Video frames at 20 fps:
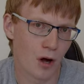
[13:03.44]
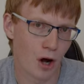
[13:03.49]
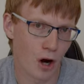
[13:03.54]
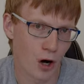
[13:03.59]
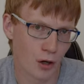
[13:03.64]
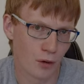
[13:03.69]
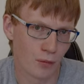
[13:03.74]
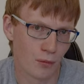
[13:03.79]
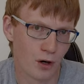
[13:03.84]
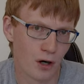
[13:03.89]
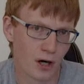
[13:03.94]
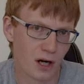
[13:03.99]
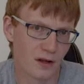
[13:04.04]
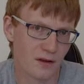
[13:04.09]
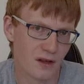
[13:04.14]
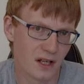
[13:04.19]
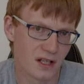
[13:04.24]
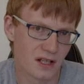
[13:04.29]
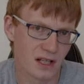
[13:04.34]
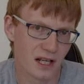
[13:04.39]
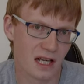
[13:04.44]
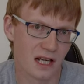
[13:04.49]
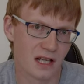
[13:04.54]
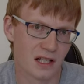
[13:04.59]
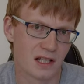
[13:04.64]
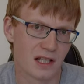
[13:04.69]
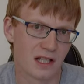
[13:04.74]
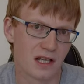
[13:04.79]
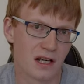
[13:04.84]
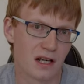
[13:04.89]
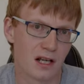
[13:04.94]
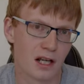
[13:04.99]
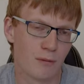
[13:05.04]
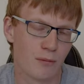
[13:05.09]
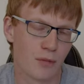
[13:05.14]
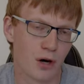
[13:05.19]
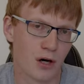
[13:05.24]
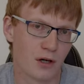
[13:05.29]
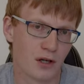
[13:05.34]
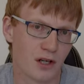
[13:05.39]
hardware in this case
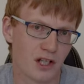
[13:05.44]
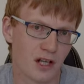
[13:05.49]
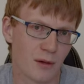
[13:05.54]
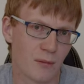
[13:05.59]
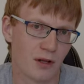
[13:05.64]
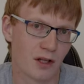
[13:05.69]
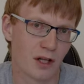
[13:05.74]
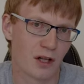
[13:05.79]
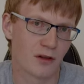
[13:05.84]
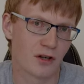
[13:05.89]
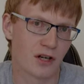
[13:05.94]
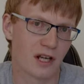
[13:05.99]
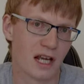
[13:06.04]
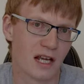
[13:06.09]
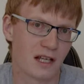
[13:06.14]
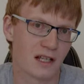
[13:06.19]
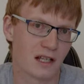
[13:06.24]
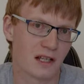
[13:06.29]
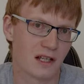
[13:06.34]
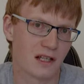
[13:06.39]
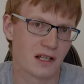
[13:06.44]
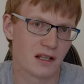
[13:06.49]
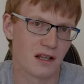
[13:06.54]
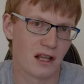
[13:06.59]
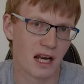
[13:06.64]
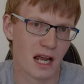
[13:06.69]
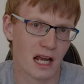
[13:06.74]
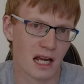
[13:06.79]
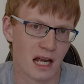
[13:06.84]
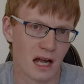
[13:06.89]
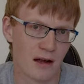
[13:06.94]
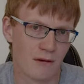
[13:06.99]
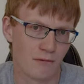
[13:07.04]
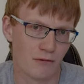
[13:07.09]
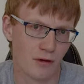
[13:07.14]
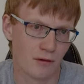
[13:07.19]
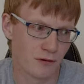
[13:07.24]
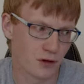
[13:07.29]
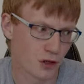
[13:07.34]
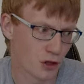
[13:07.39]
compared to some of the other cases that I have
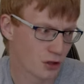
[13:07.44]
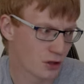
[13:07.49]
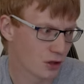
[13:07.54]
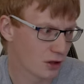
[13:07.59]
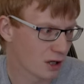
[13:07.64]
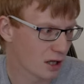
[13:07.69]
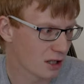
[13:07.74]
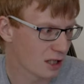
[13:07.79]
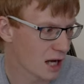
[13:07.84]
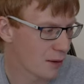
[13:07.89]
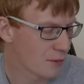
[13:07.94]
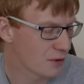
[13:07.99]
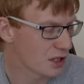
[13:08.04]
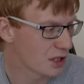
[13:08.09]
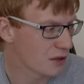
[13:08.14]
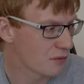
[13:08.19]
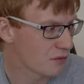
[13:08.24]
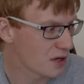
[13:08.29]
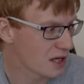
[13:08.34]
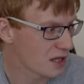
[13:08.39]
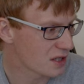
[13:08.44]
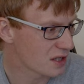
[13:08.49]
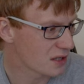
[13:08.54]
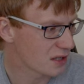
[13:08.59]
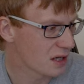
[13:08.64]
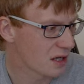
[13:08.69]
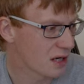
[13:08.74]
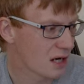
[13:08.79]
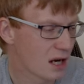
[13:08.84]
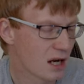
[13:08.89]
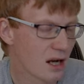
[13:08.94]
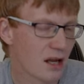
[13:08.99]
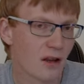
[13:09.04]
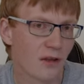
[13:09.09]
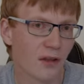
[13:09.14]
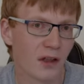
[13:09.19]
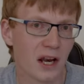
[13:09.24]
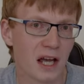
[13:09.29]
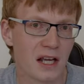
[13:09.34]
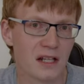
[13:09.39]
reviewed and that was the reason
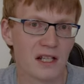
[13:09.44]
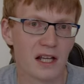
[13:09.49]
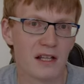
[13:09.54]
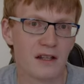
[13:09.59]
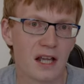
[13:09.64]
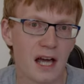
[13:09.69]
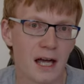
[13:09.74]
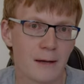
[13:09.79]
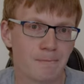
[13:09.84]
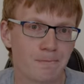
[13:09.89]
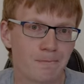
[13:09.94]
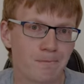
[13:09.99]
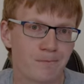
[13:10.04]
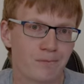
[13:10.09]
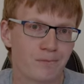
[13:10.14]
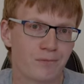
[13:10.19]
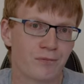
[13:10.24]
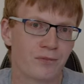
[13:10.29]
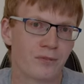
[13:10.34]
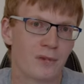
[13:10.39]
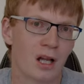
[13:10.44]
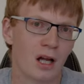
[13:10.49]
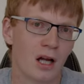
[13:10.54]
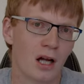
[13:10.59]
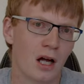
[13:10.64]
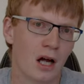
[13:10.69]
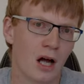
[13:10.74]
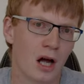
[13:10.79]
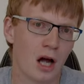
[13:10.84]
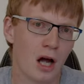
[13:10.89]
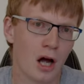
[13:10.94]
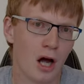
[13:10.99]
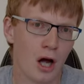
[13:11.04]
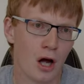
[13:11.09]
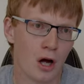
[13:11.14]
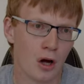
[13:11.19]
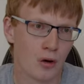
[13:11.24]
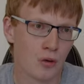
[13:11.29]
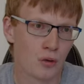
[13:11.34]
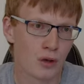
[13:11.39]
that I did that.
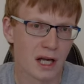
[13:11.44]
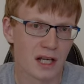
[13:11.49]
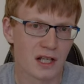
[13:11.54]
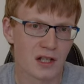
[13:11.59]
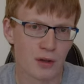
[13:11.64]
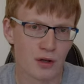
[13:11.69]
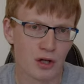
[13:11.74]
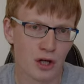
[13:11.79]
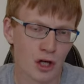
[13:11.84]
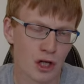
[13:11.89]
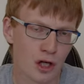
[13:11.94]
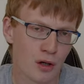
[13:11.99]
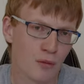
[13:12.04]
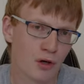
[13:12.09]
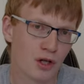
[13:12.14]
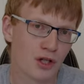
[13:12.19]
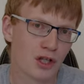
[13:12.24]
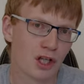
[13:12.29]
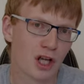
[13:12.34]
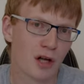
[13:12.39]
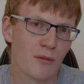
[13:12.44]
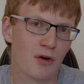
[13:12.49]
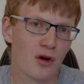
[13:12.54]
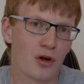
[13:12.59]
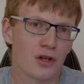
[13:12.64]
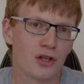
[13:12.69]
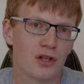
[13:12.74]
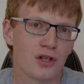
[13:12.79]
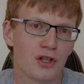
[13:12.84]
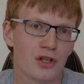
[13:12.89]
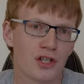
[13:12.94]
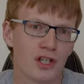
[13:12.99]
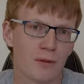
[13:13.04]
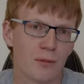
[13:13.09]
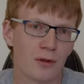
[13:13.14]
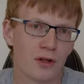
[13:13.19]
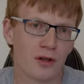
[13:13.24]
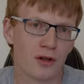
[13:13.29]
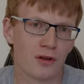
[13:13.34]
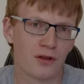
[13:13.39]
Okay, so now I want to come on to
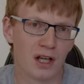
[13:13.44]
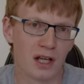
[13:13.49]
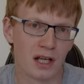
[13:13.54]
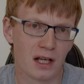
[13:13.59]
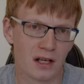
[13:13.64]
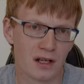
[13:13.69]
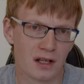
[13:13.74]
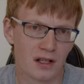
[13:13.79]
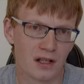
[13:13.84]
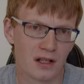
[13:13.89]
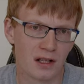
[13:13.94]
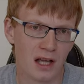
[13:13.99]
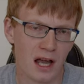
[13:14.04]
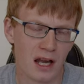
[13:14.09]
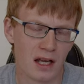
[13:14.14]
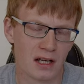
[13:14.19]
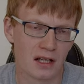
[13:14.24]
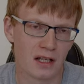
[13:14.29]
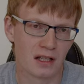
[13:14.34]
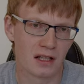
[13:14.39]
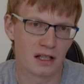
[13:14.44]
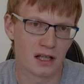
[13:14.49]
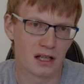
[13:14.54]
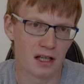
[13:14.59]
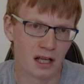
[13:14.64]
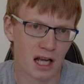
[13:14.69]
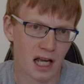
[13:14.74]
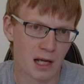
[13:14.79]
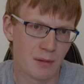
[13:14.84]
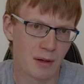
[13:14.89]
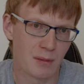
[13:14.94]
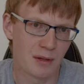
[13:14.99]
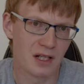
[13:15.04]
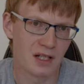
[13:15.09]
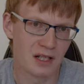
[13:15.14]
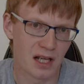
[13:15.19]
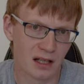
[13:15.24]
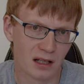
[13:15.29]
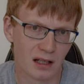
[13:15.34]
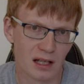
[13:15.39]
some of the things that I maybe
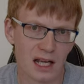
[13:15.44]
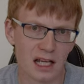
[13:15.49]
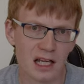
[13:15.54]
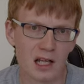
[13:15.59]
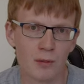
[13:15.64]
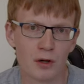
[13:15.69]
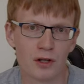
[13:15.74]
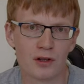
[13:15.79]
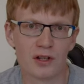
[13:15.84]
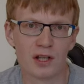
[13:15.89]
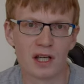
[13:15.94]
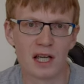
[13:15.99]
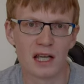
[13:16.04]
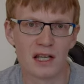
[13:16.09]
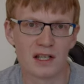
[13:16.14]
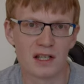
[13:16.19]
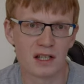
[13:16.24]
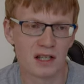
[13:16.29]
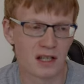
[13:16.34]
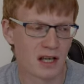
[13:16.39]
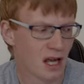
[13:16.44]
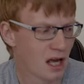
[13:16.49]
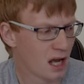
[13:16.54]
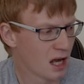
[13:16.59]
didn't like about the case.